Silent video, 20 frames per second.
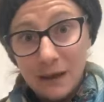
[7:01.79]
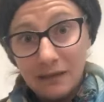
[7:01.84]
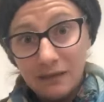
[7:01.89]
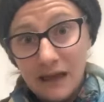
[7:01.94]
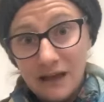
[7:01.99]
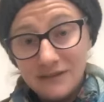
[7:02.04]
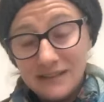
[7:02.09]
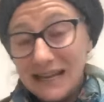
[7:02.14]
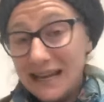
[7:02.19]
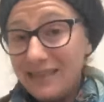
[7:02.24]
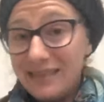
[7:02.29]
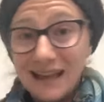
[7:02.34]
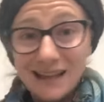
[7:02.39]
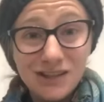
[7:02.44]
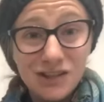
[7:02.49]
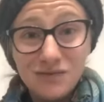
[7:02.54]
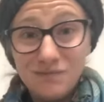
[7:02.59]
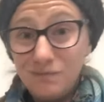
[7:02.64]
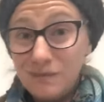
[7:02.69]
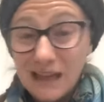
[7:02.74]
left hand,
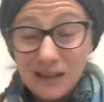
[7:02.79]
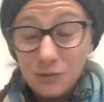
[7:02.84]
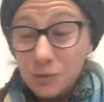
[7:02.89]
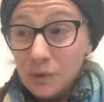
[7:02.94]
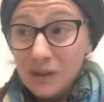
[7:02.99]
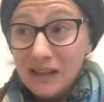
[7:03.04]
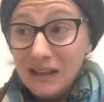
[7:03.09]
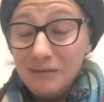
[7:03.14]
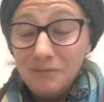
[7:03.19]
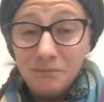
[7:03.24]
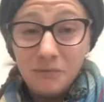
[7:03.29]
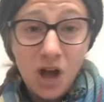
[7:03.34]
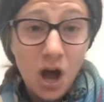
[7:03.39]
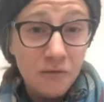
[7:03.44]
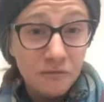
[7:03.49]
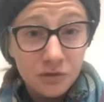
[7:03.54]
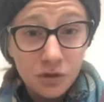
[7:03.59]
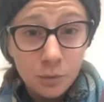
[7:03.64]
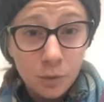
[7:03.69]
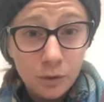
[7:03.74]
that's really
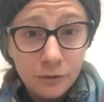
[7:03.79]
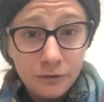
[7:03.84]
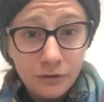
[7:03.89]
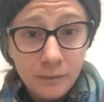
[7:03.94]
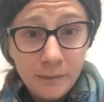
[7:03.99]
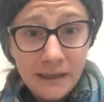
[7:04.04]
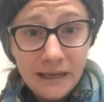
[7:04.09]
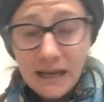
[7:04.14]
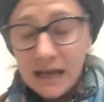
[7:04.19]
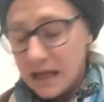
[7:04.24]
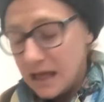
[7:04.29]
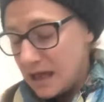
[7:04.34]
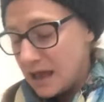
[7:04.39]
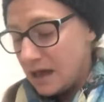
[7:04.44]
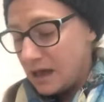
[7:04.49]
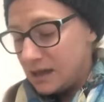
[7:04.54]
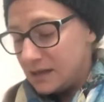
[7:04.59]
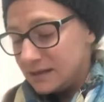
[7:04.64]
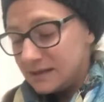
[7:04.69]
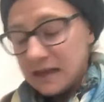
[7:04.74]
comfortable for me.
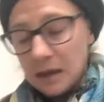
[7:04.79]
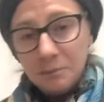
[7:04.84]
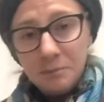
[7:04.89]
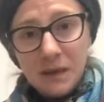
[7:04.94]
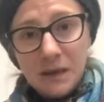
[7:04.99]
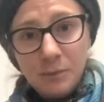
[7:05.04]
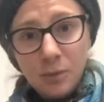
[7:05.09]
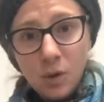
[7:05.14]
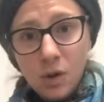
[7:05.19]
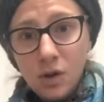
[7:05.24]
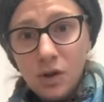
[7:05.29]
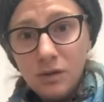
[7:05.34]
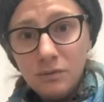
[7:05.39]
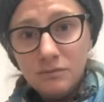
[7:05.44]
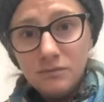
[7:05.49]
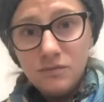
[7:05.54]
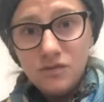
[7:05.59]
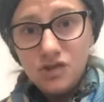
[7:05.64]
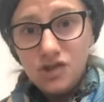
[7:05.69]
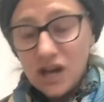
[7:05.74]
Some people
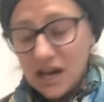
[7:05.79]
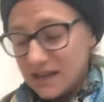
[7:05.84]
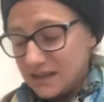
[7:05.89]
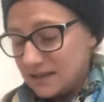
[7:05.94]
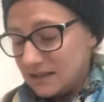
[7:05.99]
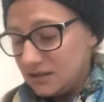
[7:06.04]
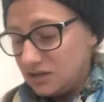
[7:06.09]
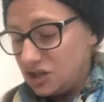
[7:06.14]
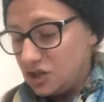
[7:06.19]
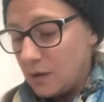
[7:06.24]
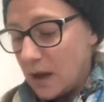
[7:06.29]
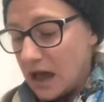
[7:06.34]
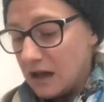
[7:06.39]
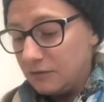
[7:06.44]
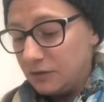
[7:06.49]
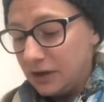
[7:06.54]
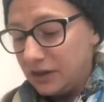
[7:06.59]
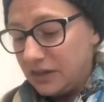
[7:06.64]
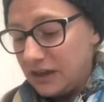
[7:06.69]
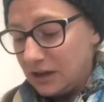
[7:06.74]
just do
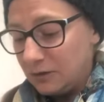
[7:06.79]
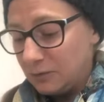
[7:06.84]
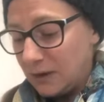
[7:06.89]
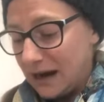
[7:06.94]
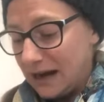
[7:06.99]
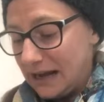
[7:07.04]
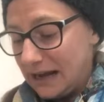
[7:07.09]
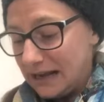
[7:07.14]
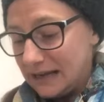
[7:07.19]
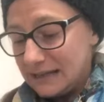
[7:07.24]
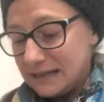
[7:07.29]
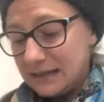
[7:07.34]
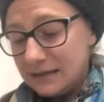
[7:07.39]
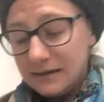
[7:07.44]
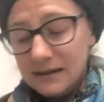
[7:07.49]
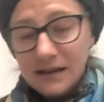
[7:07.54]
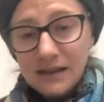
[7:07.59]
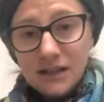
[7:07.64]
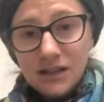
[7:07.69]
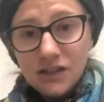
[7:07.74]
everything right-handed.
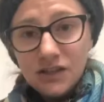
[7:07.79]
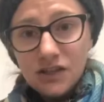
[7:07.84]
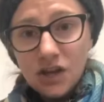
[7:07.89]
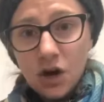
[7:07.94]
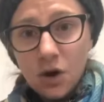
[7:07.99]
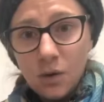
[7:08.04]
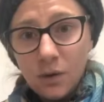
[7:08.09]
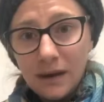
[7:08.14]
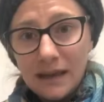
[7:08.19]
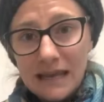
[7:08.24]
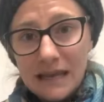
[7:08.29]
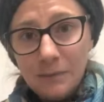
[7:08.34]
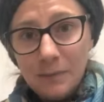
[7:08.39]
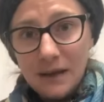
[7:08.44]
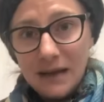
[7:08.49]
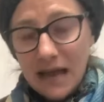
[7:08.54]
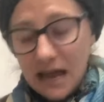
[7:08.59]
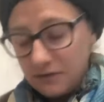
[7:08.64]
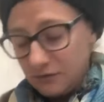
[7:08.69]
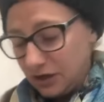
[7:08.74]
So
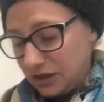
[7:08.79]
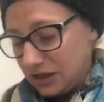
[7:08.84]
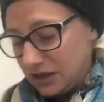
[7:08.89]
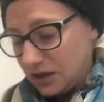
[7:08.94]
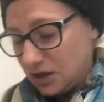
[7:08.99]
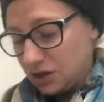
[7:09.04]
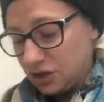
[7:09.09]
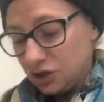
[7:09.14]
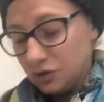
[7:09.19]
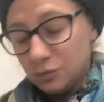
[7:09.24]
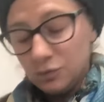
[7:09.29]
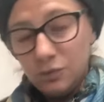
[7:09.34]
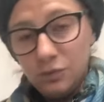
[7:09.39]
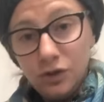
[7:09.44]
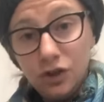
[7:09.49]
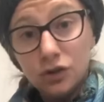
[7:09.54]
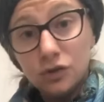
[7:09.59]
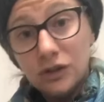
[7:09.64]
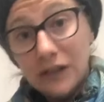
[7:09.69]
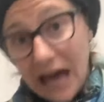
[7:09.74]
keeping everything on
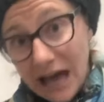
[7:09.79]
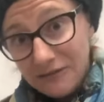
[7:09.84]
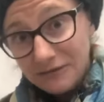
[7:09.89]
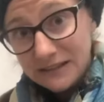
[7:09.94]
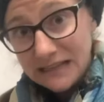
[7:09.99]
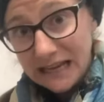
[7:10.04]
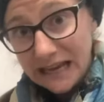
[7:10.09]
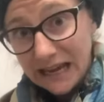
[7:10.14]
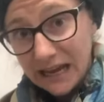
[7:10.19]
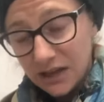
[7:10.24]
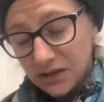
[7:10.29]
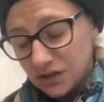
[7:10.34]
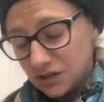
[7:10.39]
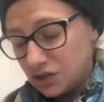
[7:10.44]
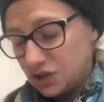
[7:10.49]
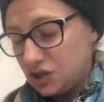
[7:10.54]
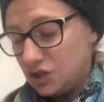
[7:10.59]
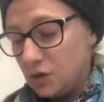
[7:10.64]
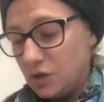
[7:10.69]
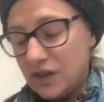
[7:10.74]
your left hand
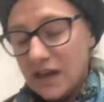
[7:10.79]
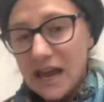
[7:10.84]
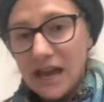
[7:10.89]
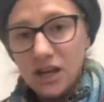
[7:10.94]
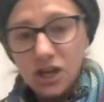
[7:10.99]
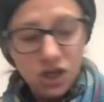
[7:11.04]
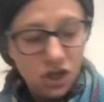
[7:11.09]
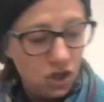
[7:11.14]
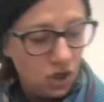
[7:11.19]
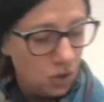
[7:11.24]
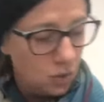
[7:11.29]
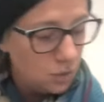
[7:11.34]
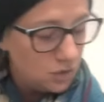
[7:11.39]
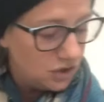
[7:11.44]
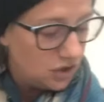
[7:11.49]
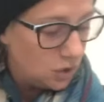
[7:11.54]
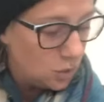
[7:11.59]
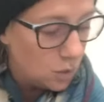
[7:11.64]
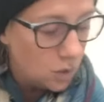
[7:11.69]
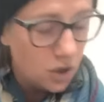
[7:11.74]
to then
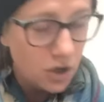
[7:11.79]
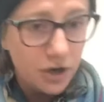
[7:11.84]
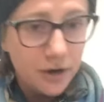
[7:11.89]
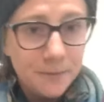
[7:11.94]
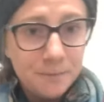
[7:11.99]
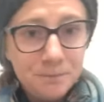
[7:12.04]
use your